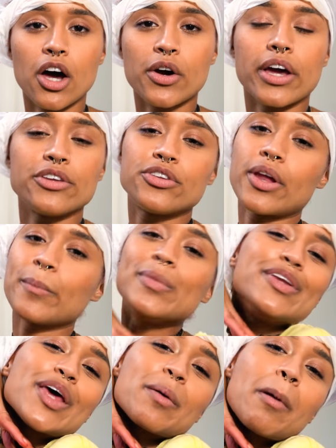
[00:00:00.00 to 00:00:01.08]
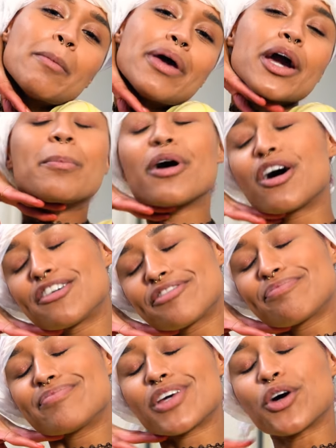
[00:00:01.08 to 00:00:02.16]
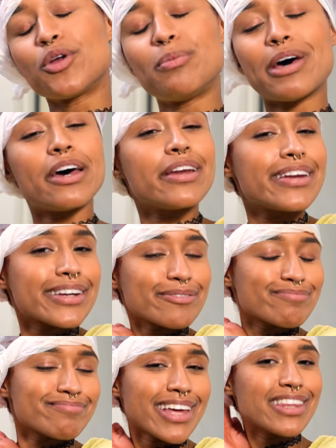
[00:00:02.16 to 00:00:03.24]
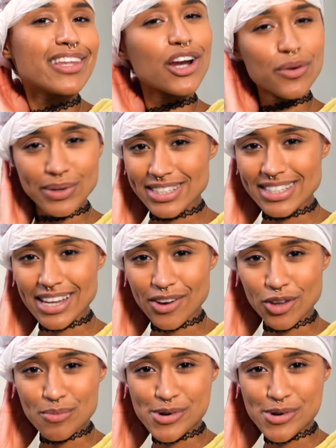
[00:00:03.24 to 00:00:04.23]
Okay, so now I'm gonna take my makeup off, go to bed, and then I'll rinse this out in the